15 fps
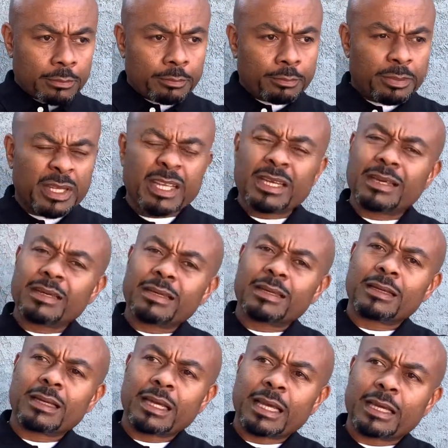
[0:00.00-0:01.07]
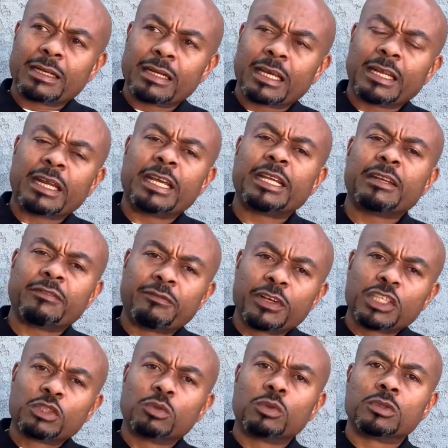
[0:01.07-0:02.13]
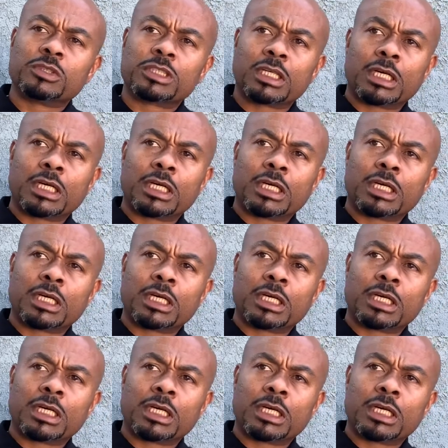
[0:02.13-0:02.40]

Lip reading: being in an individual's